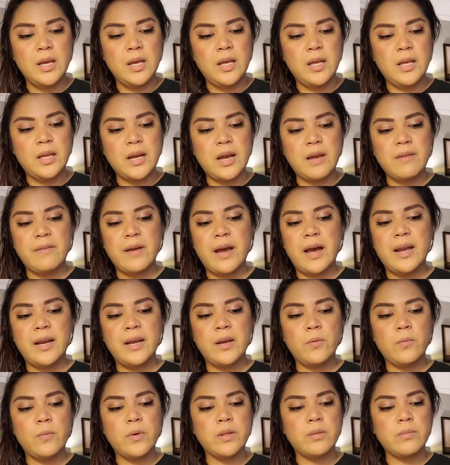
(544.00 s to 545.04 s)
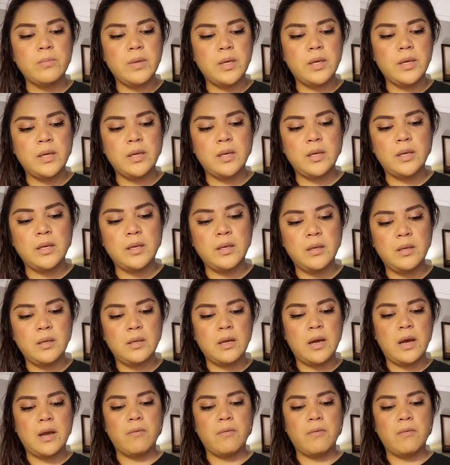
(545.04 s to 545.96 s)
And I've had it with me in